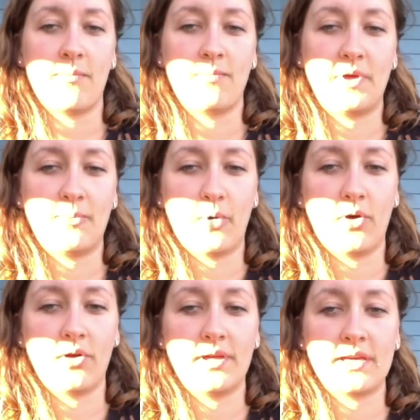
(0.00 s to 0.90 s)

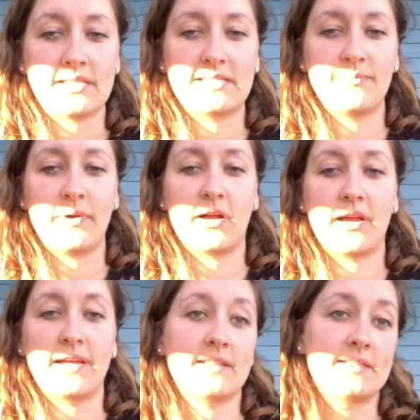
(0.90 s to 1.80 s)
people
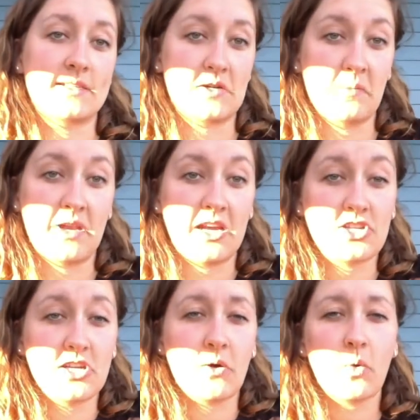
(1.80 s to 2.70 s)
experience
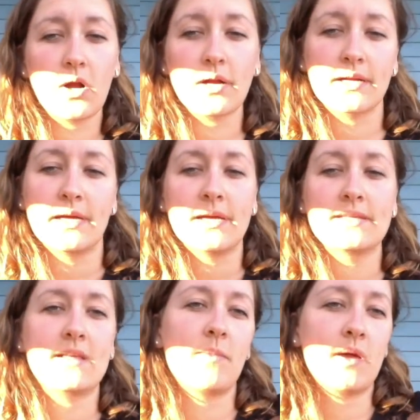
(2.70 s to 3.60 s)
discrimination at work.
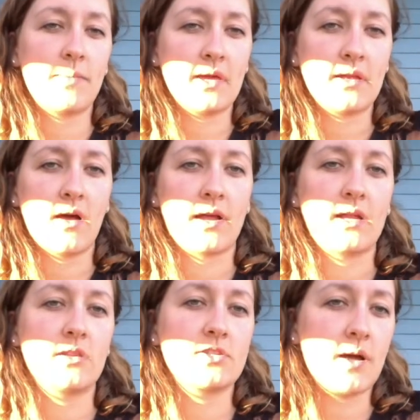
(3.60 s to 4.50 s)
So that might be not
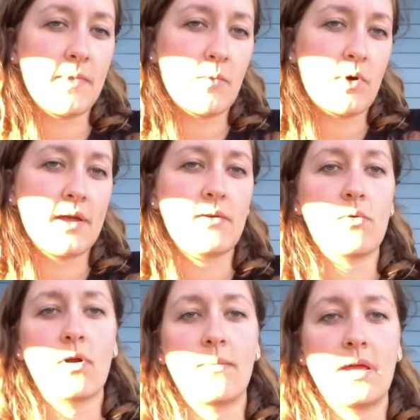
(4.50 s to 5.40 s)
getting the job they want,
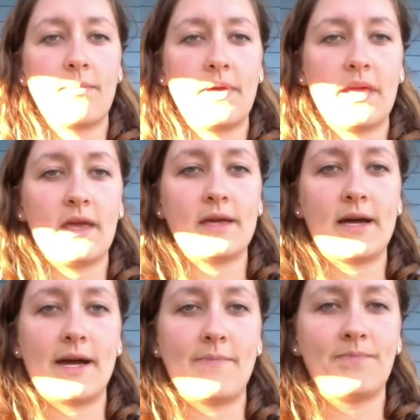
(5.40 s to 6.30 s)
or it might be,
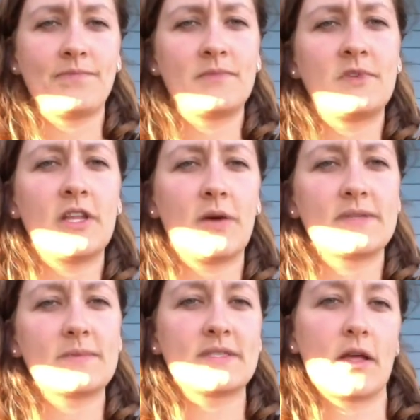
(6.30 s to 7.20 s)

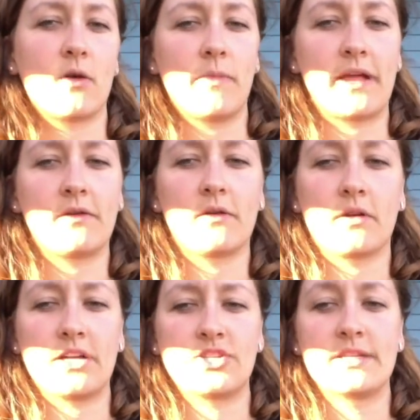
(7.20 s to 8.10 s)
some subtle
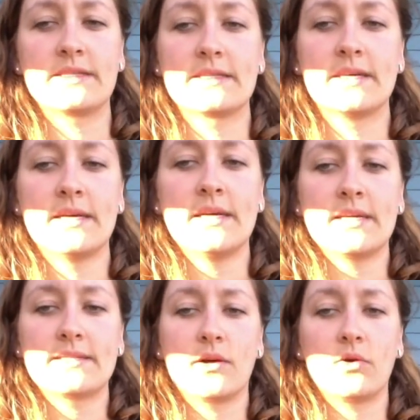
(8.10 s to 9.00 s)
microaggressions.
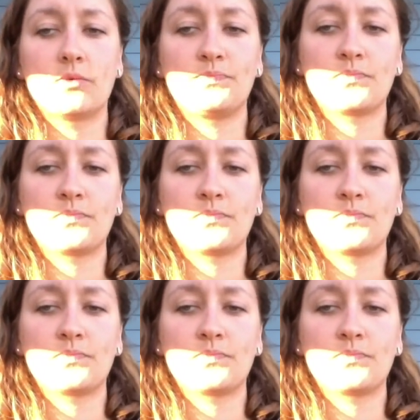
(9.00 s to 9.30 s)
So